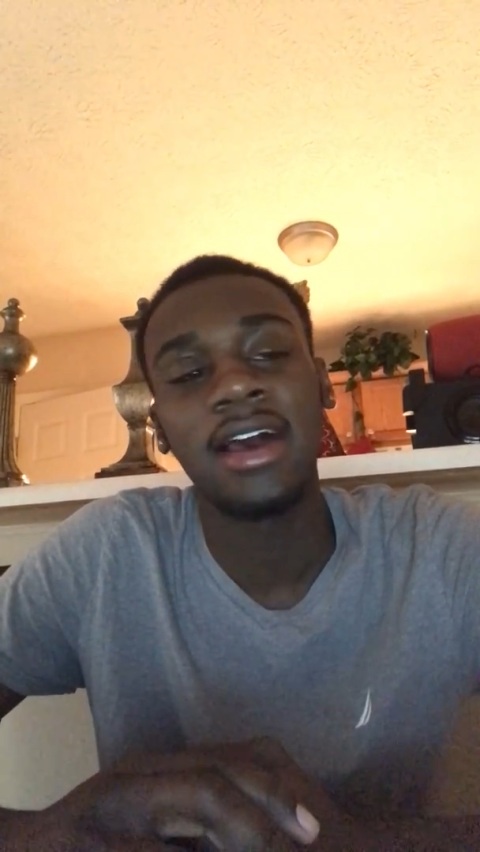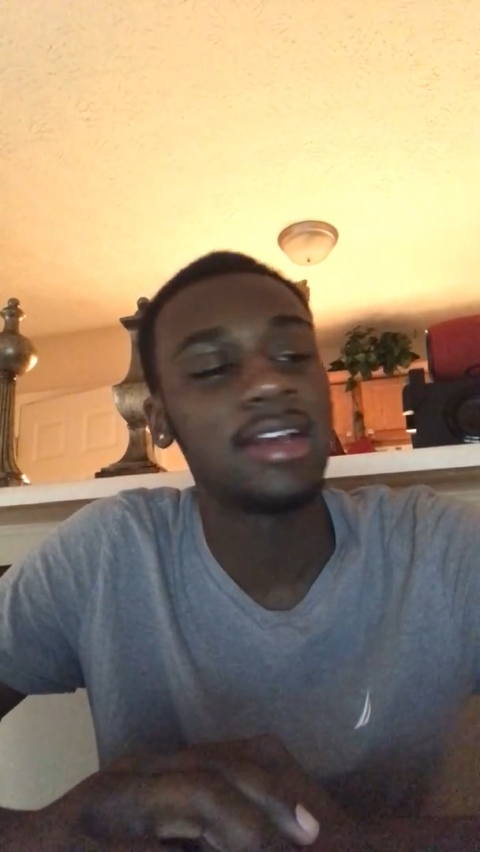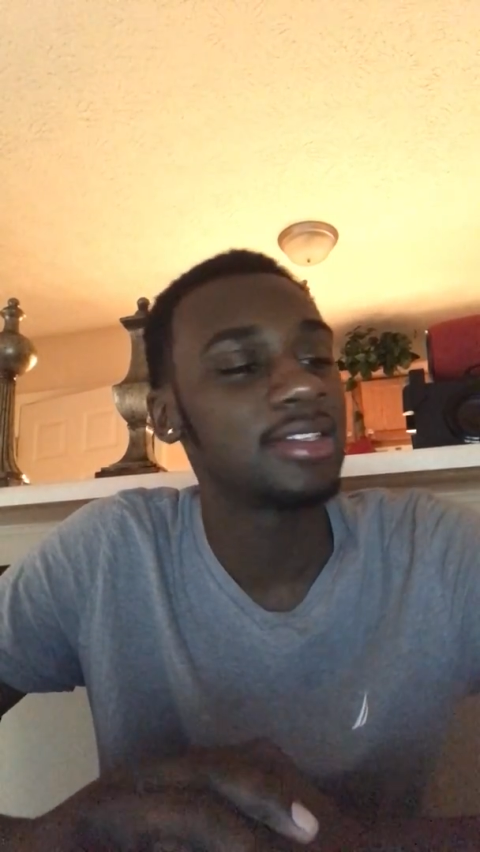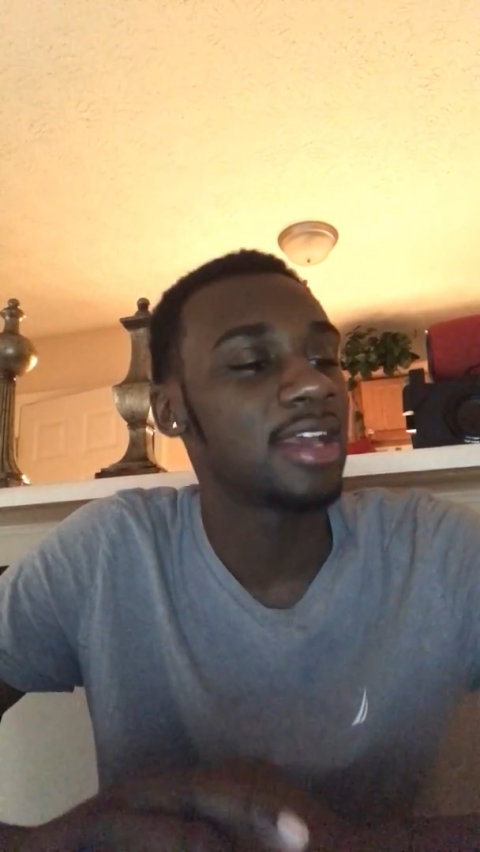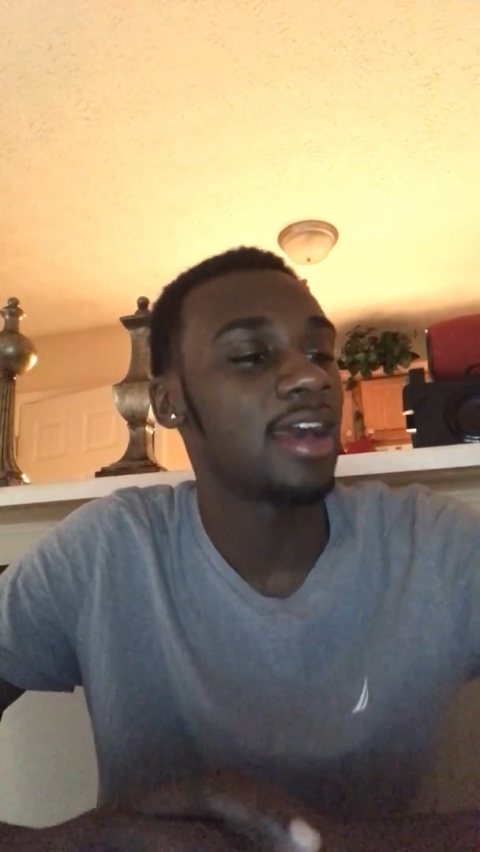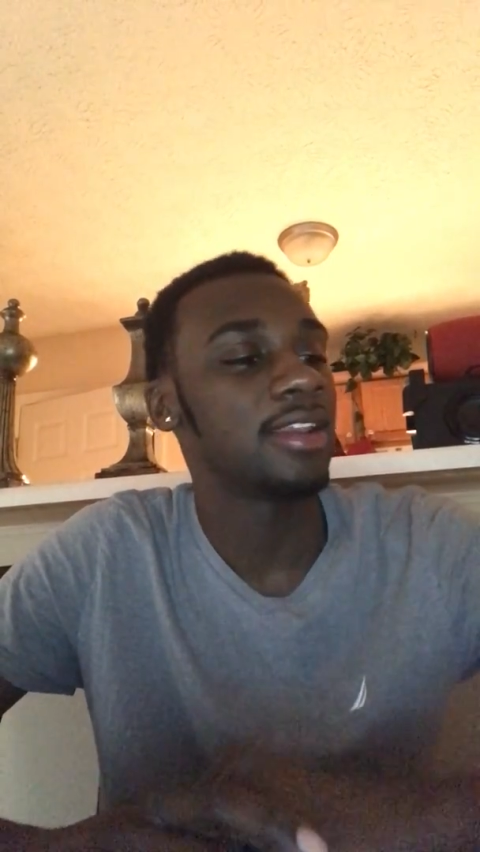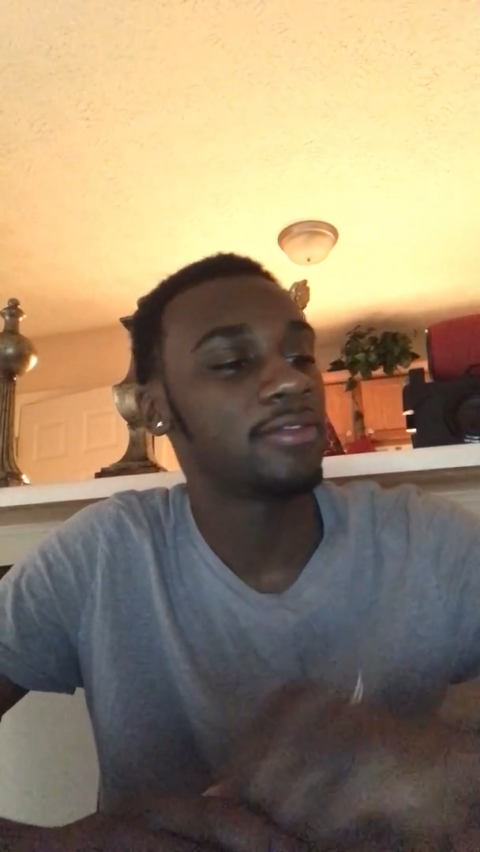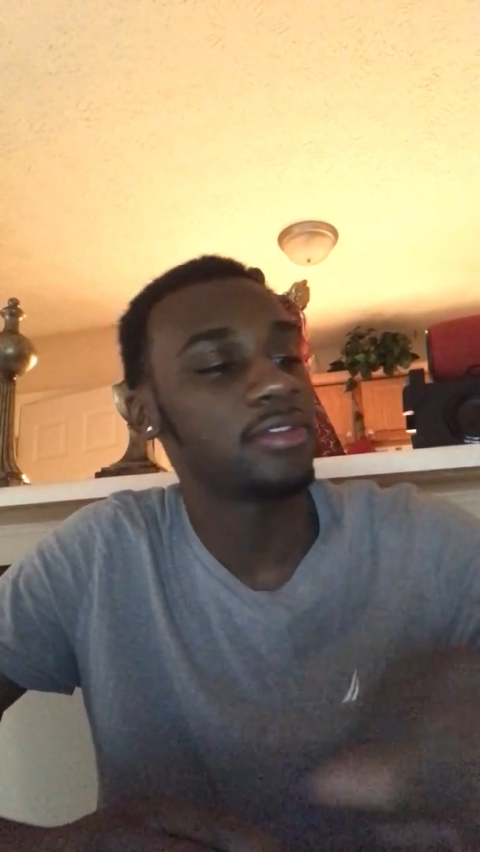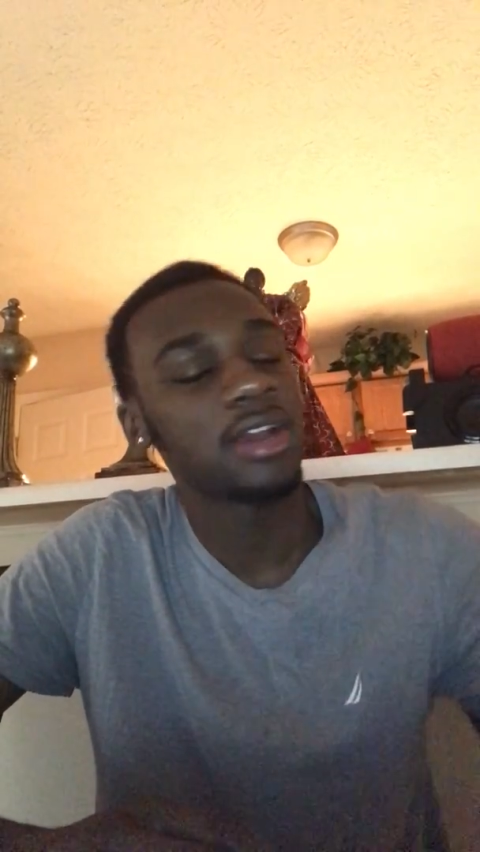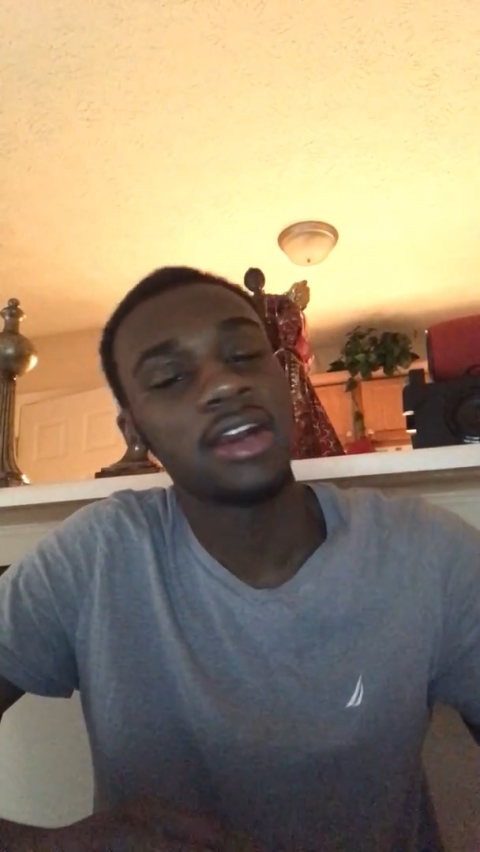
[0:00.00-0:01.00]
I just gotta
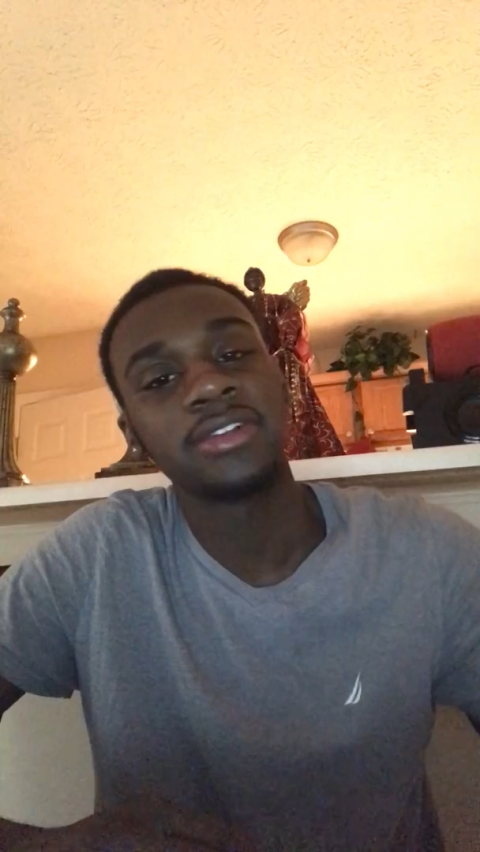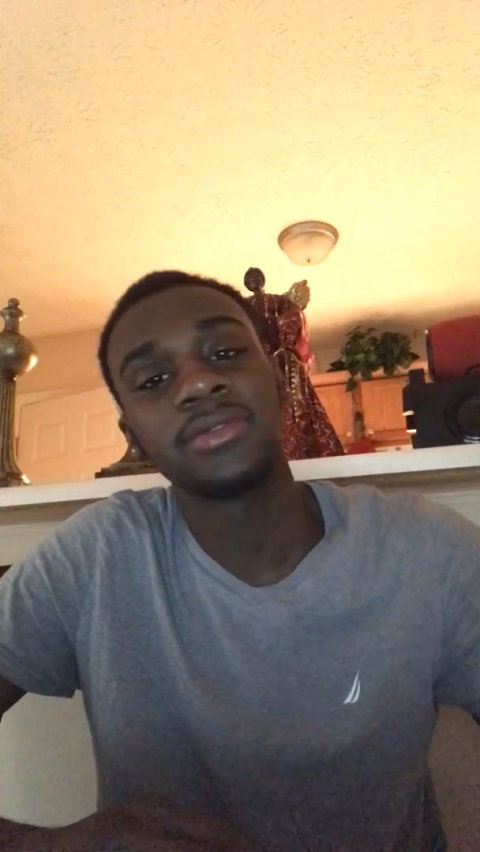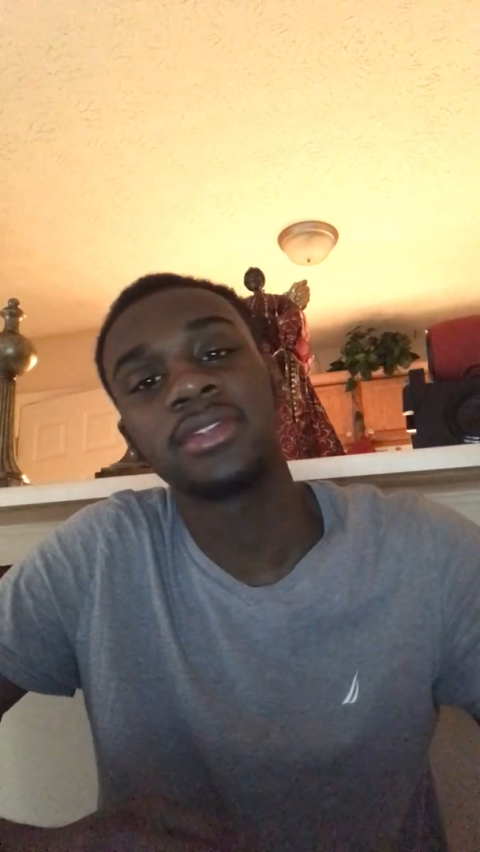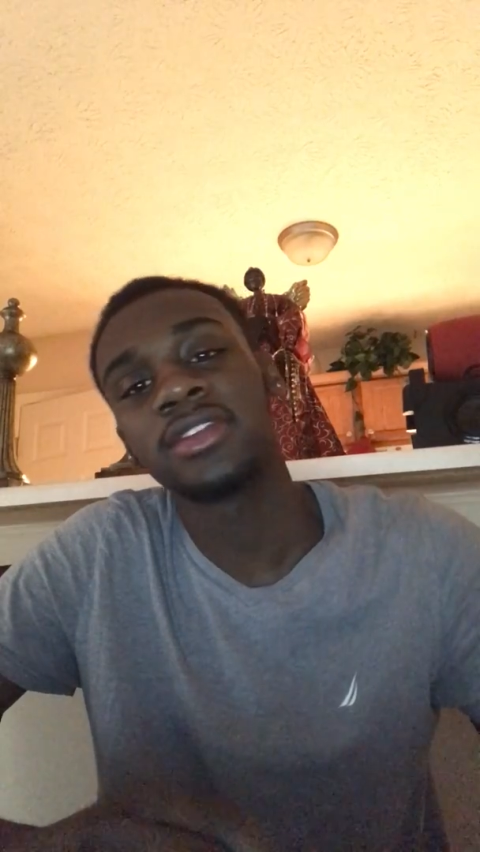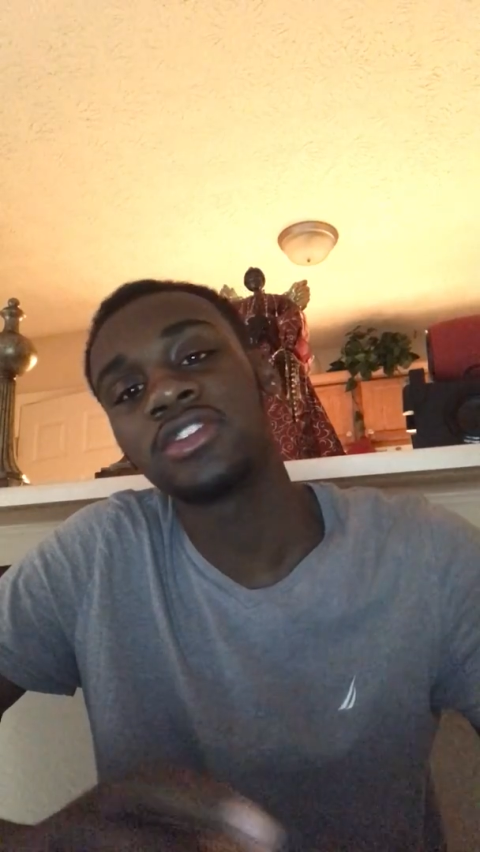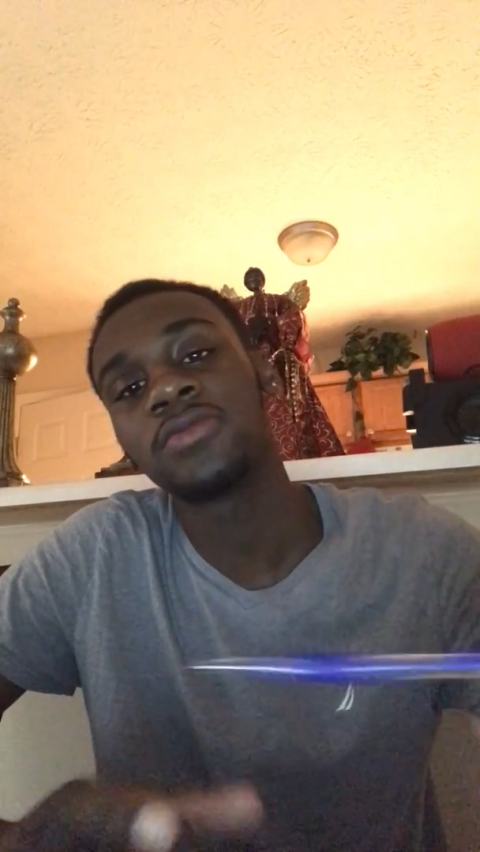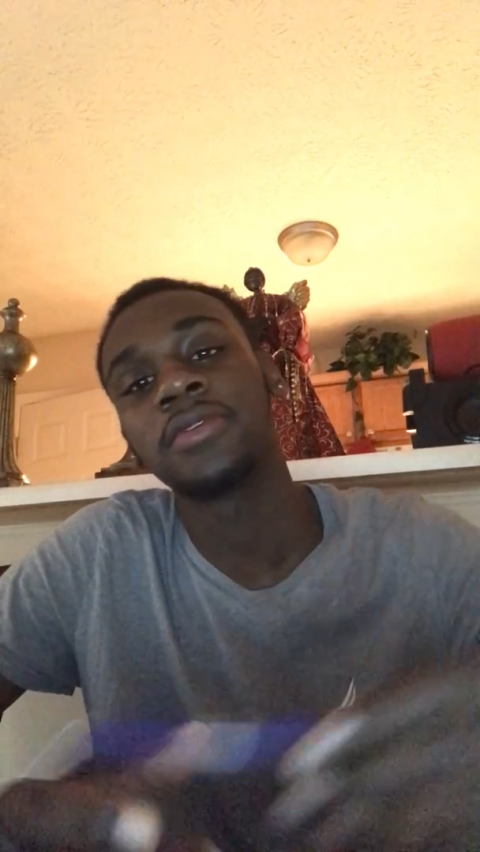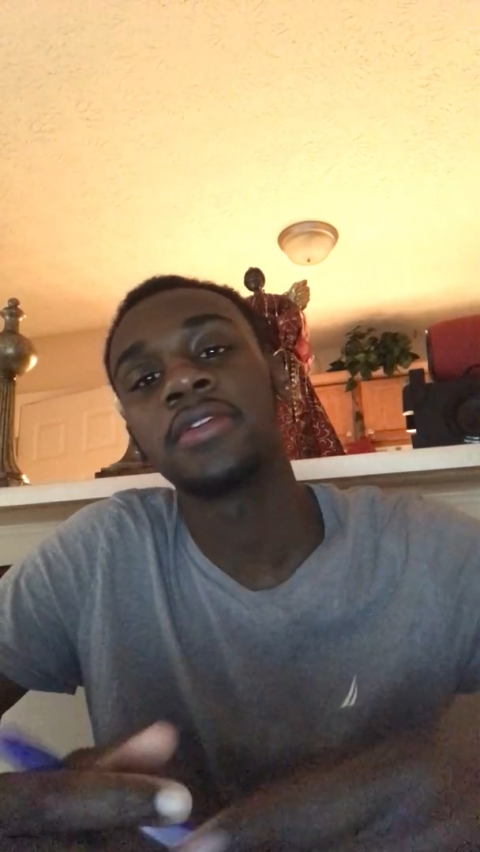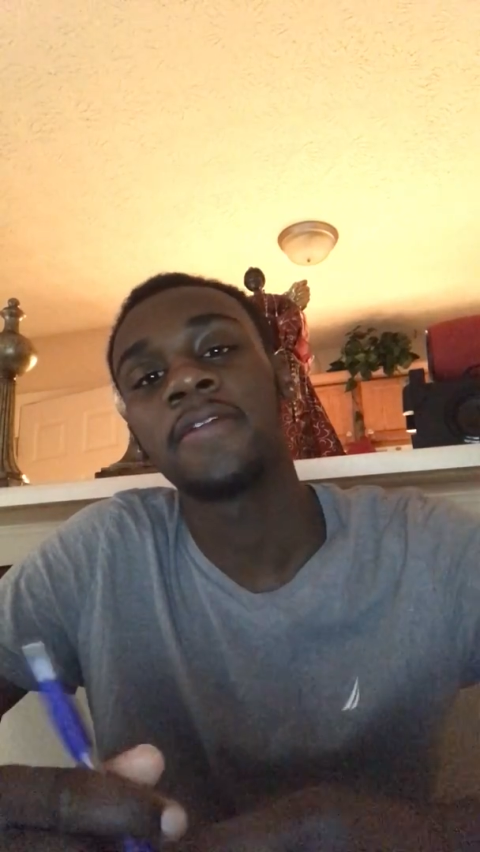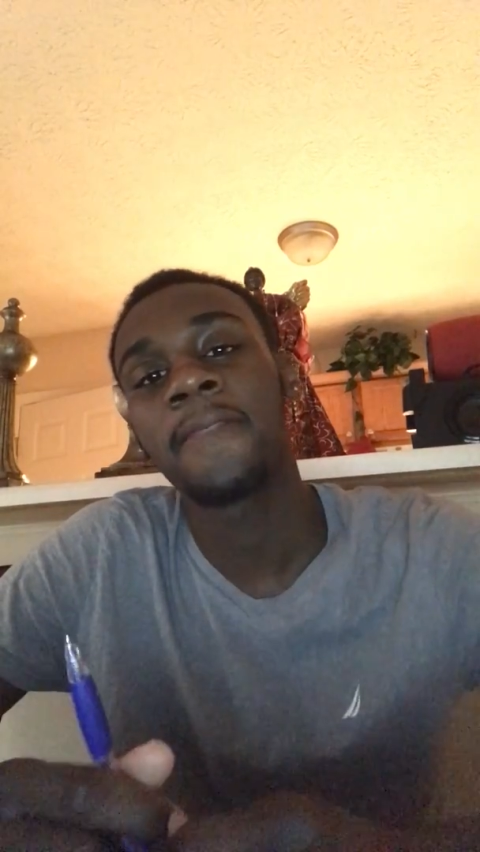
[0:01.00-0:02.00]
leave you guys with this
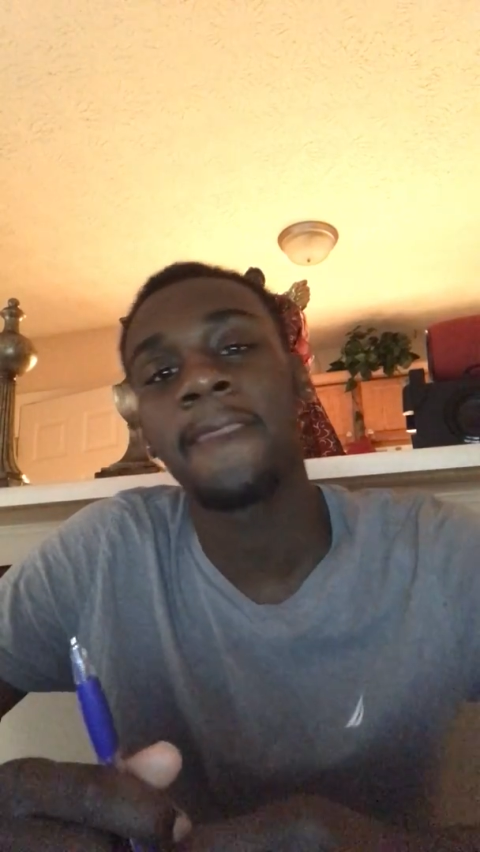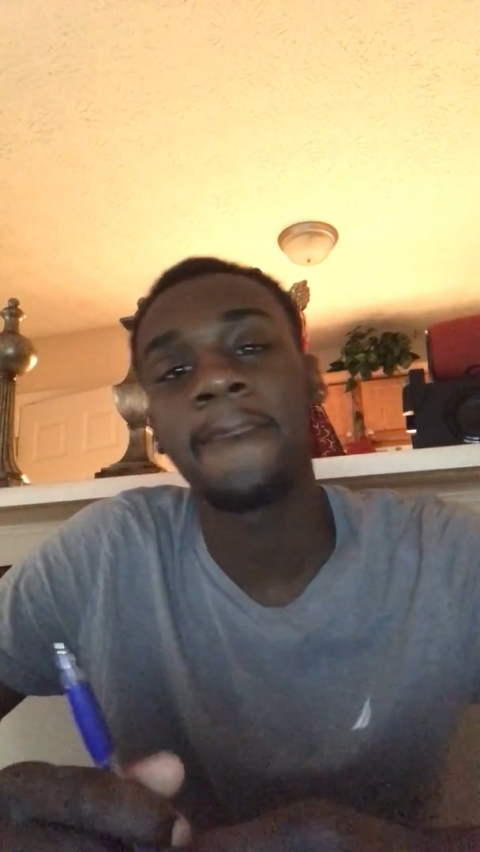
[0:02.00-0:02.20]
one.